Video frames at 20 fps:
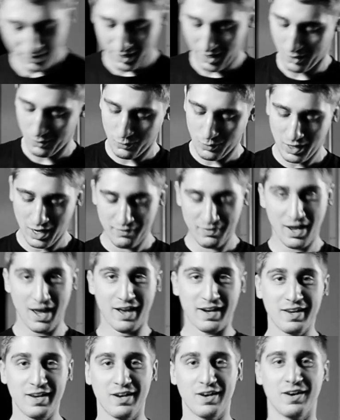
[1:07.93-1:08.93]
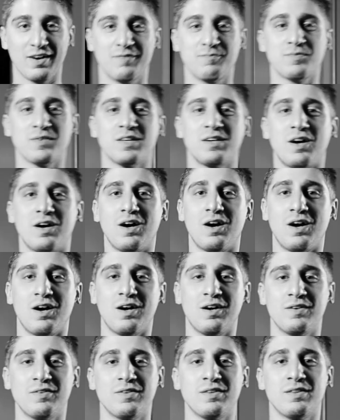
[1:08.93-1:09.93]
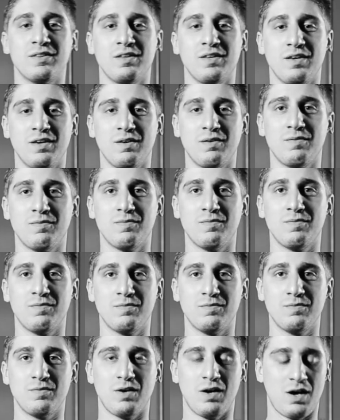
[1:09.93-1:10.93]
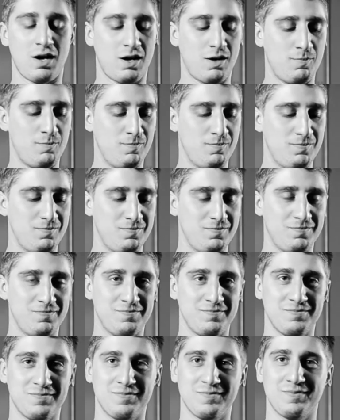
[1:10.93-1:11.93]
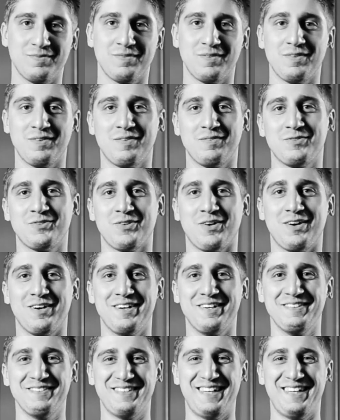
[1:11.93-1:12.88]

Now, what I've got here are the, um, sorry.